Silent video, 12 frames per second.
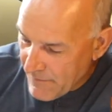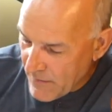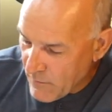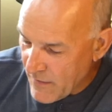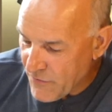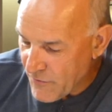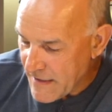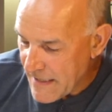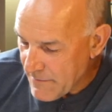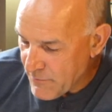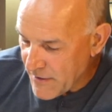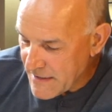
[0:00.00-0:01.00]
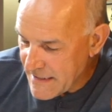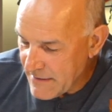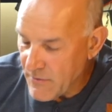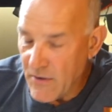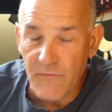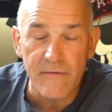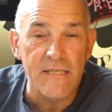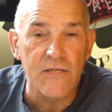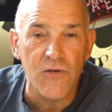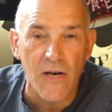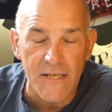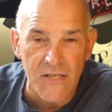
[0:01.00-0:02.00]
with 3D printing, we obviously
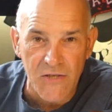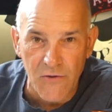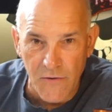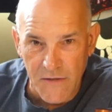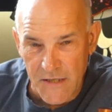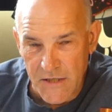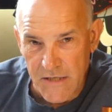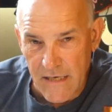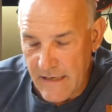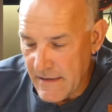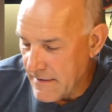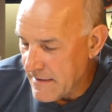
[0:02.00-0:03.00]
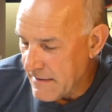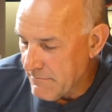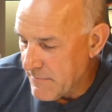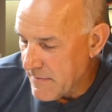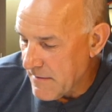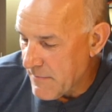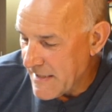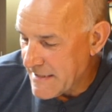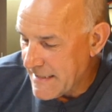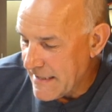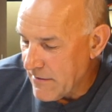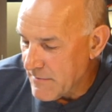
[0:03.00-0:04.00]
try and source the
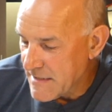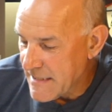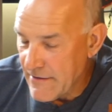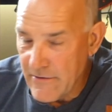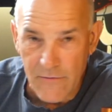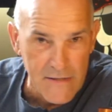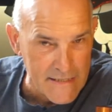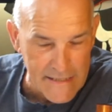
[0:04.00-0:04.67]
best deal on materials.